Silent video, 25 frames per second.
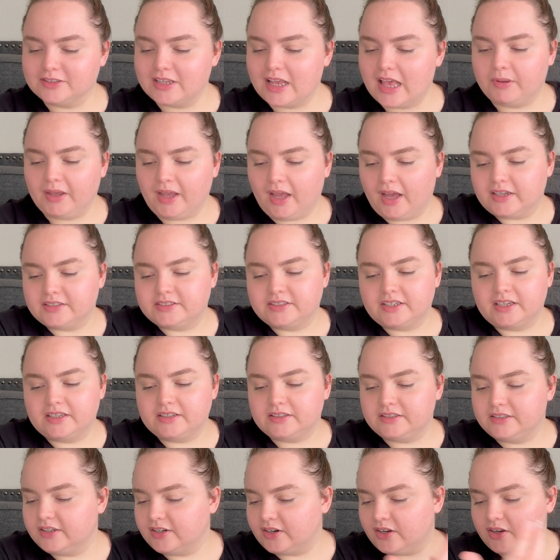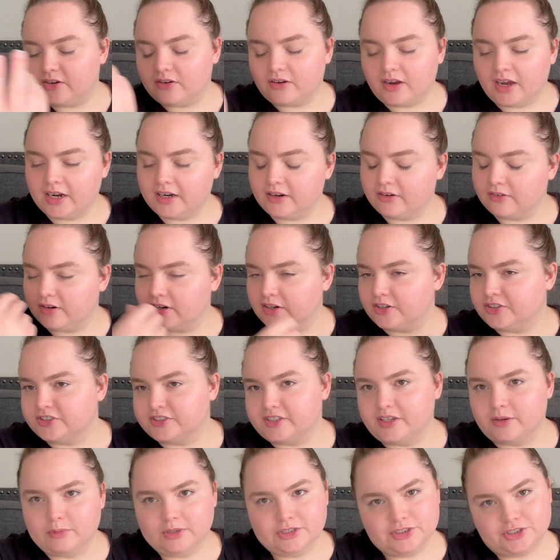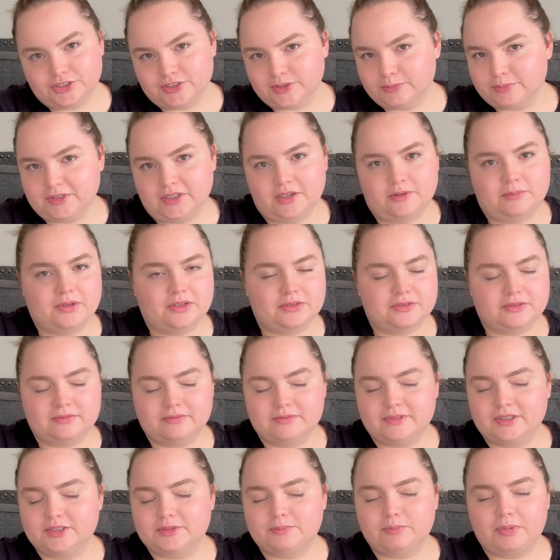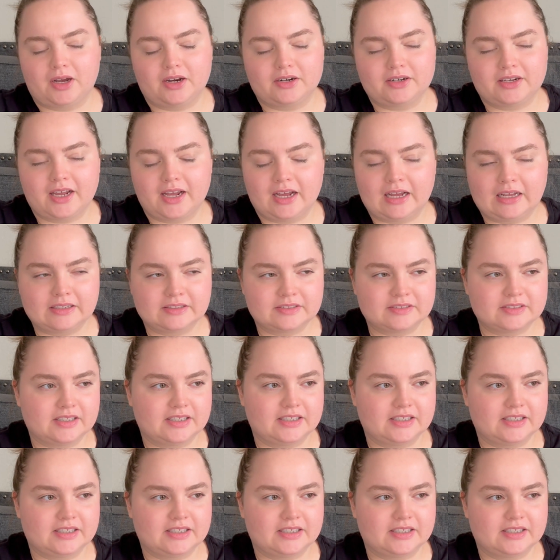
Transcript: But yeah, I said, you know, I don't understand why she's upset about this podcast.